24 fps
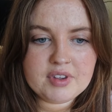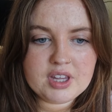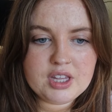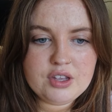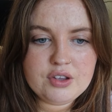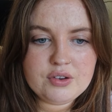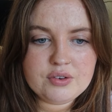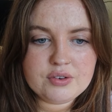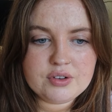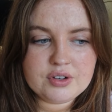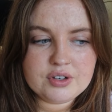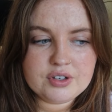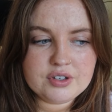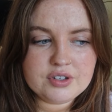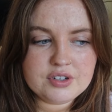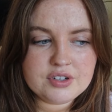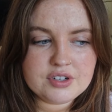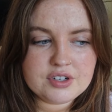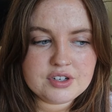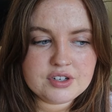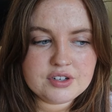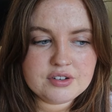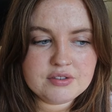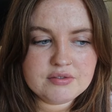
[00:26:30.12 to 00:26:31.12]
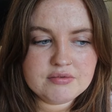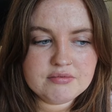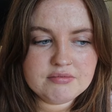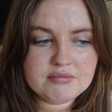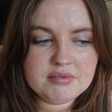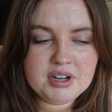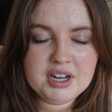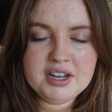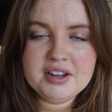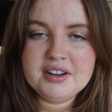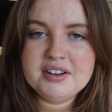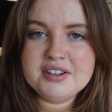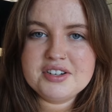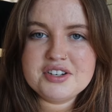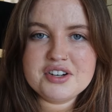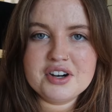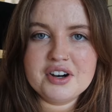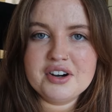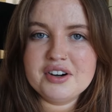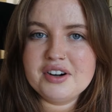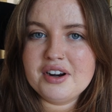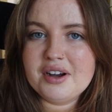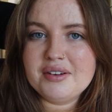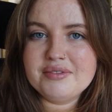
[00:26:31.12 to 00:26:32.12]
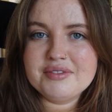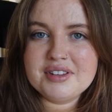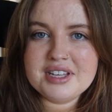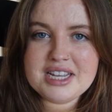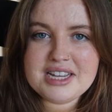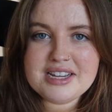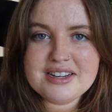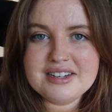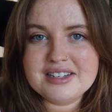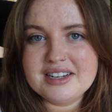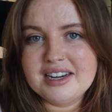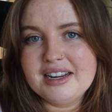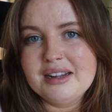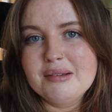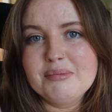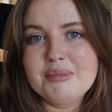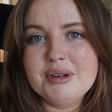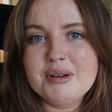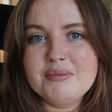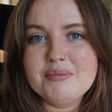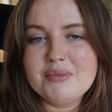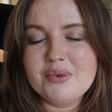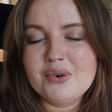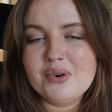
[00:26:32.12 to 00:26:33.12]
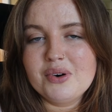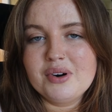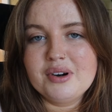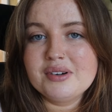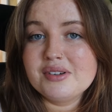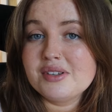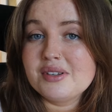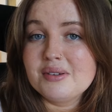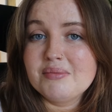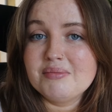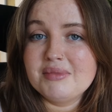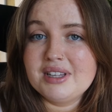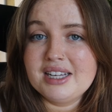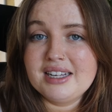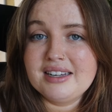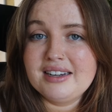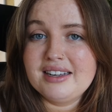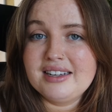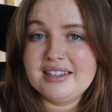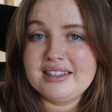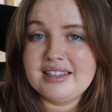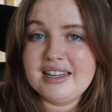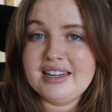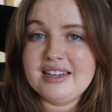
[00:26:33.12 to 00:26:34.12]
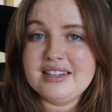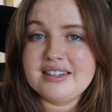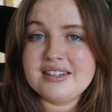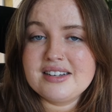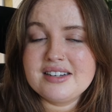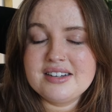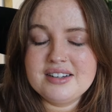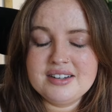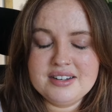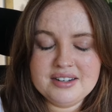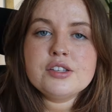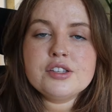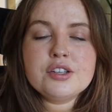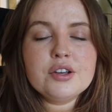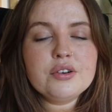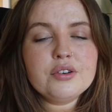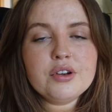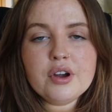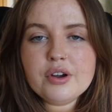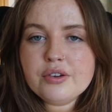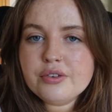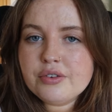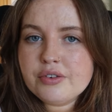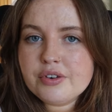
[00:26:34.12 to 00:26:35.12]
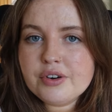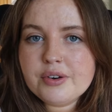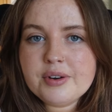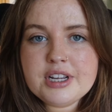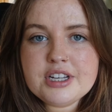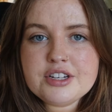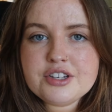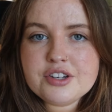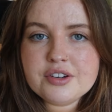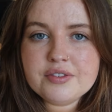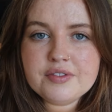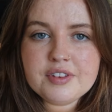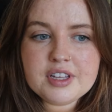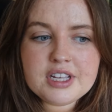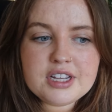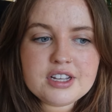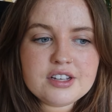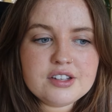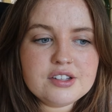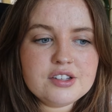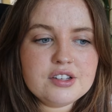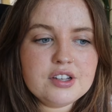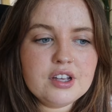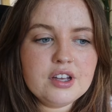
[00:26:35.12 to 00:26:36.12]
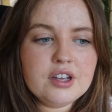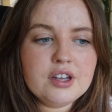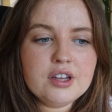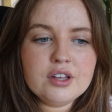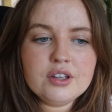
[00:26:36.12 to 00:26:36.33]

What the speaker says: you could turn off the heating a bit more or something like that. So go through each of these.